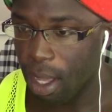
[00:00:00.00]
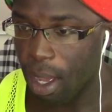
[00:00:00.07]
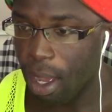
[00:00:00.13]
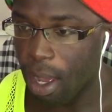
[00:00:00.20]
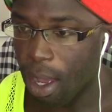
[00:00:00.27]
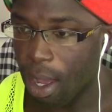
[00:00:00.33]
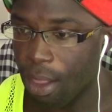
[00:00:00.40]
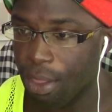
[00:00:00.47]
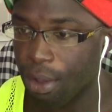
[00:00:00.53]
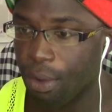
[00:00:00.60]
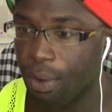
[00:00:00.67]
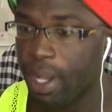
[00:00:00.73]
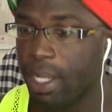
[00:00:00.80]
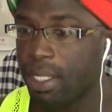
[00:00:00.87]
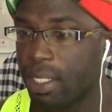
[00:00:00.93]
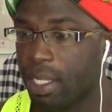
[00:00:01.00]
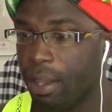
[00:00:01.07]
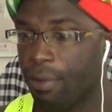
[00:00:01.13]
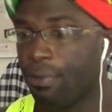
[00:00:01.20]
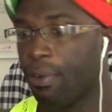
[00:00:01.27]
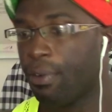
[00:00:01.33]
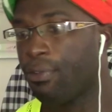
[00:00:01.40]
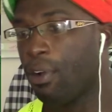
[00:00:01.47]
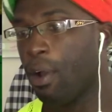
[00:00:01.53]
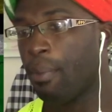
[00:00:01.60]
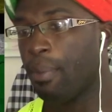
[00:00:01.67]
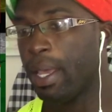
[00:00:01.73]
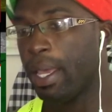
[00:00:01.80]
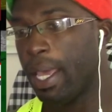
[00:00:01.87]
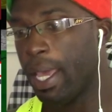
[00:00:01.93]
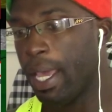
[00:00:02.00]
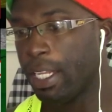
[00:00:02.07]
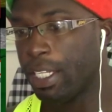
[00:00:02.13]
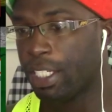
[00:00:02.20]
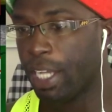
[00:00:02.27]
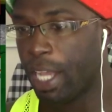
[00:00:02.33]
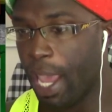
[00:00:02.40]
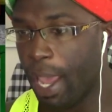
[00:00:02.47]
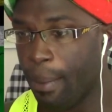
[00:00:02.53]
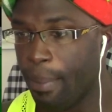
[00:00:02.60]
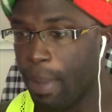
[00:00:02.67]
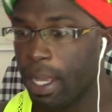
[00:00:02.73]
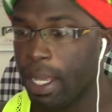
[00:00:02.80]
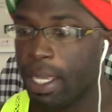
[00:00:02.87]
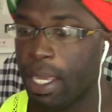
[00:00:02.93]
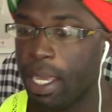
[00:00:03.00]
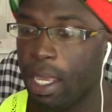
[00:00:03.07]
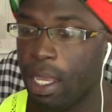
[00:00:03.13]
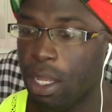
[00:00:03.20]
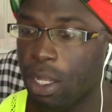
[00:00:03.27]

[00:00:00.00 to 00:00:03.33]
the greatest gift from HM King